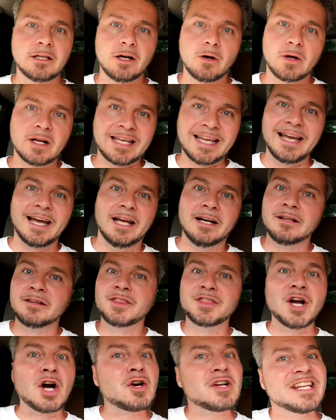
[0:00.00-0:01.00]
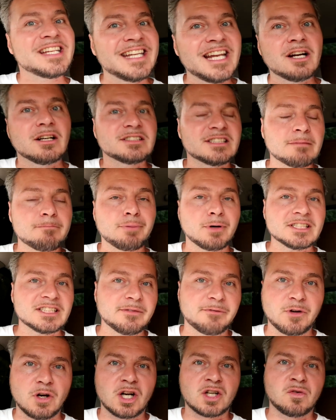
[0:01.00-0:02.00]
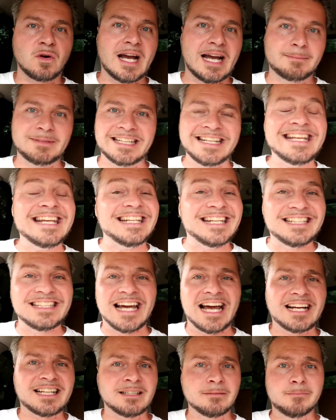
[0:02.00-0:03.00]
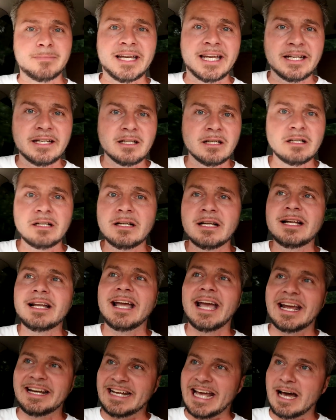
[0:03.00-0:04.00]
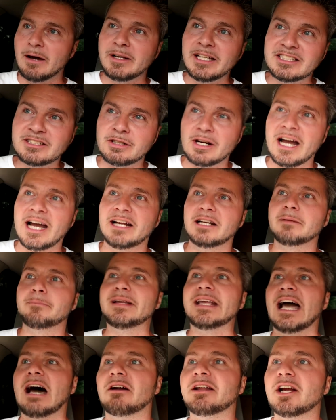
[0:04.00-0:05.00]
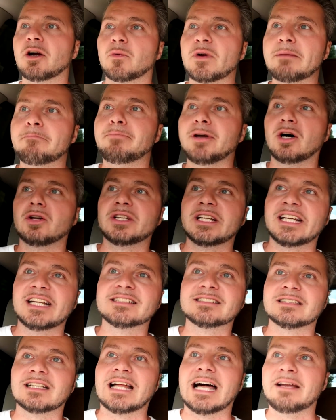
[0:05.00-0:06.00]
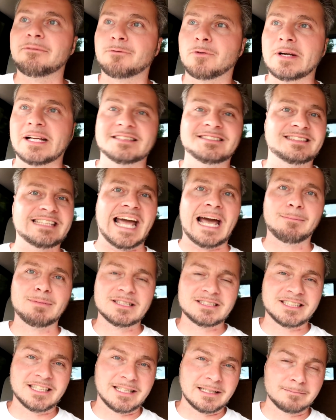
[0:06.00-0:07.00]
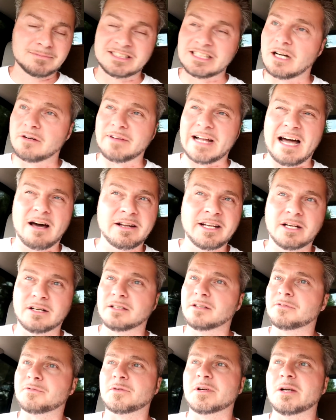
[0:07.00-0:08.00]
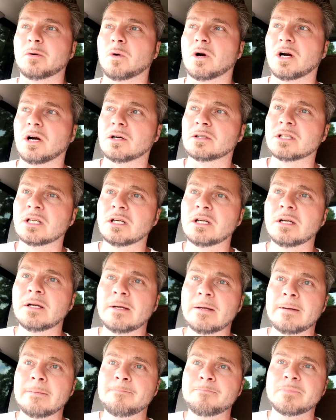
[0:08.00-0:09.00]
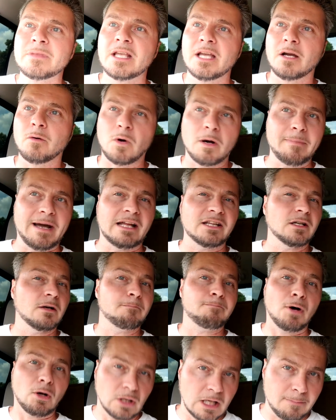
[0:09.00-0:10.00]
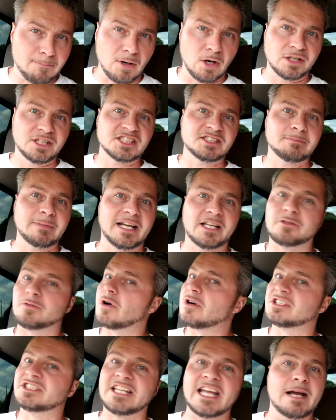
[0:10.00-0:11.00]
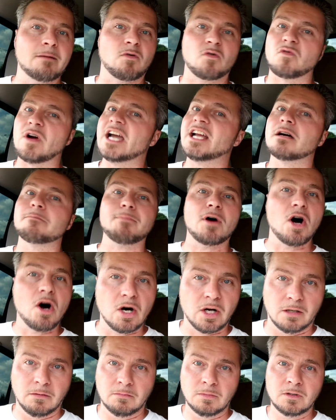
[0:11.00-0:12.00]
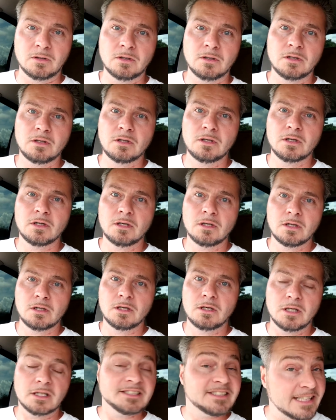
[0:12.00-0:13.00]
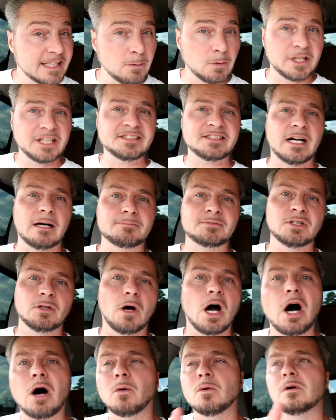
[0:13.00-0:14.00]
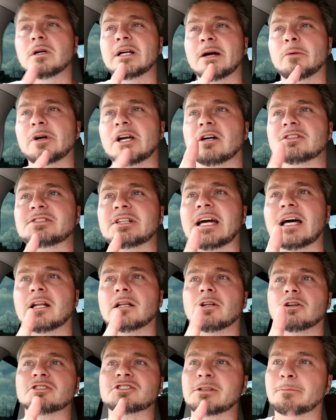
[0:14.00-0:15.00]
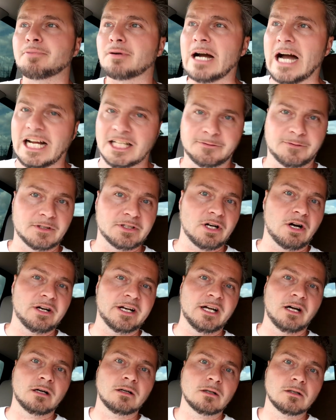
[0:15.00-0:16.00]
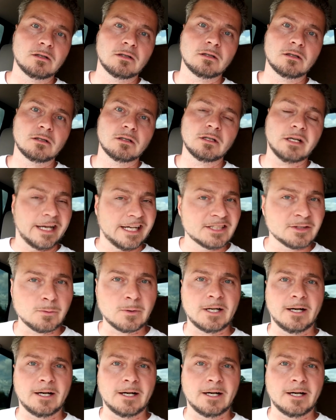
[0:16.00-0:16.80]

You know, again, thirty years in prison for a crime that he did not commit. And now he's trying to be out here rebuilding his life, reestablishing himself out here in the free world. And we're about to pull up on this man, throw this camera right up on him, and see what he's up to. Oh, and we also got a little surprise for Darnell as